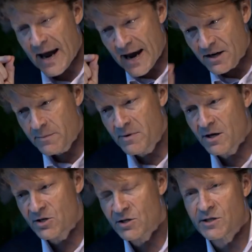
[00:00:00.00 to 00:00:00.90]
In an
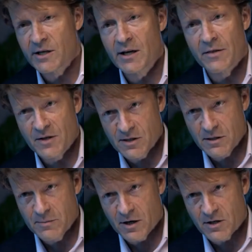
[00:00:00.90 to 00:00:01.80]
emergency, and this is an
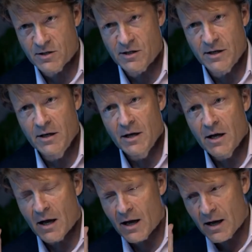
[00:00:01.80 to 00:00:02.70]
emergency
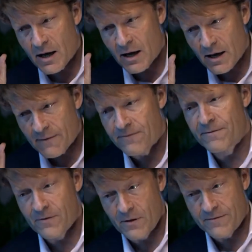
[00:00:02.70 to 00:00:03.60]

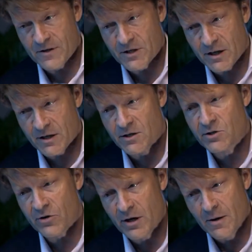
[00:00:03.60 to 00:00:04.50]
for the fishing
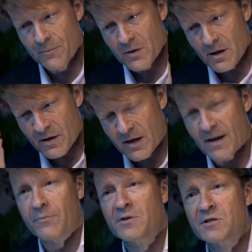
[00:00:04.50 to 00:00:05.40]
industry, the
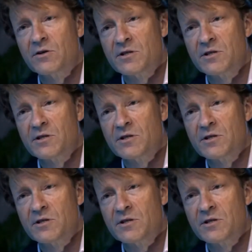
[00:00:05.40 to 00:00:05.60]
government's got to